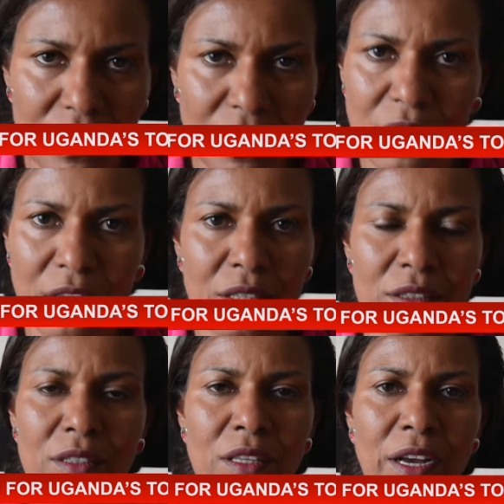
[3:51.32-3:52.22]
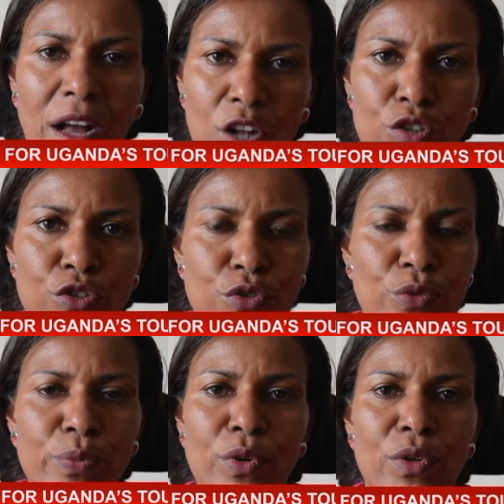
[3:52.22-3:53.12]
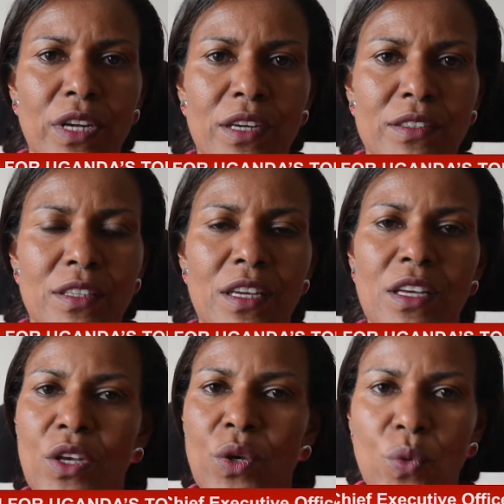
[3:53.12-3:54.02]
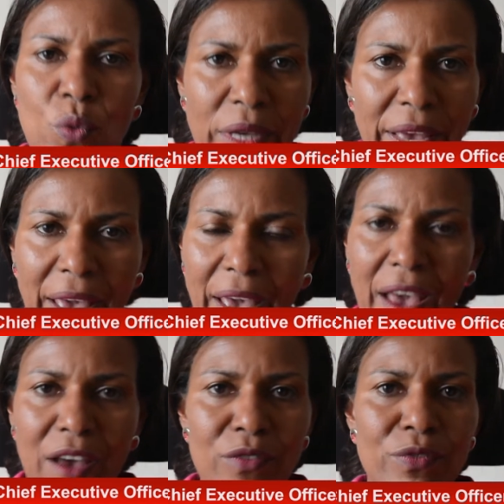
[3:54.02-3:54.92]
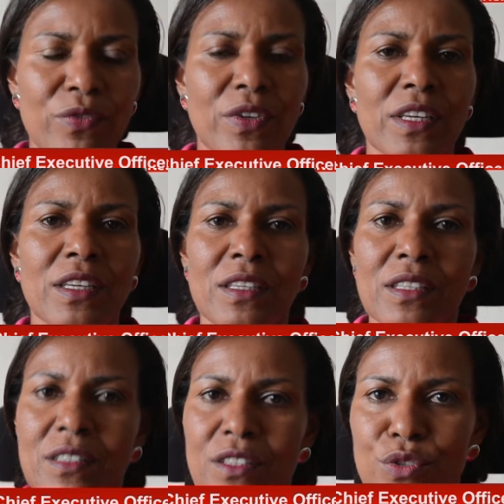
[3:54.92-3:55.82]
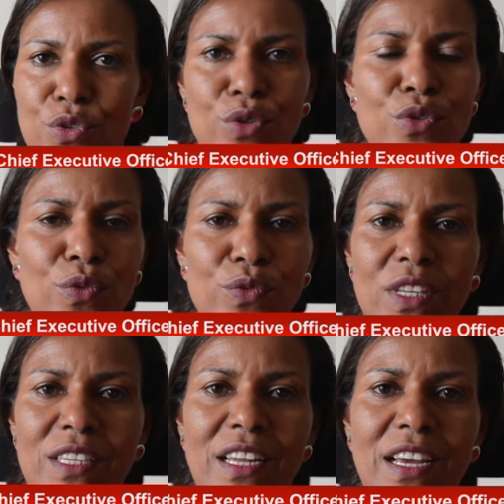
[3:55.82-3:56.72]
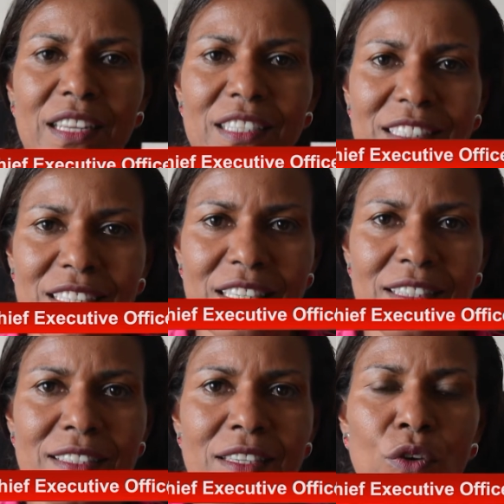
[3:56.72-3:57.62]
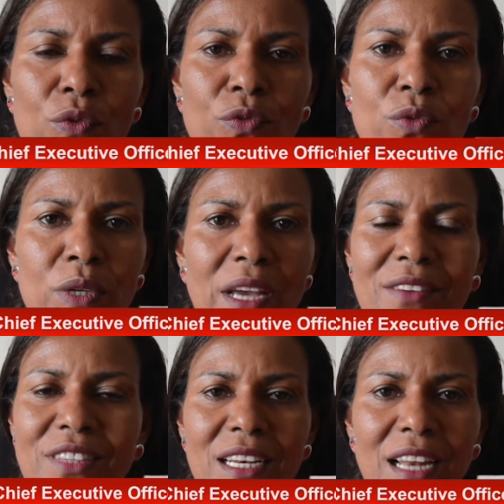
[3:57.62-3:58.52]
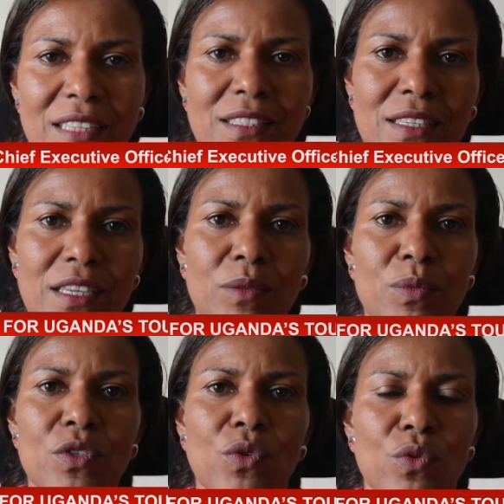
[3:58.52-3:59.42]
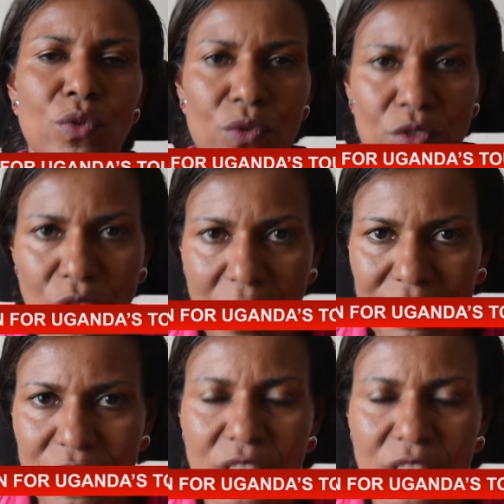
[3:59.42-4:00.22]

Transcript: the, the cultural product. We have the source of the Nile in itself. We have the landscape, so you have the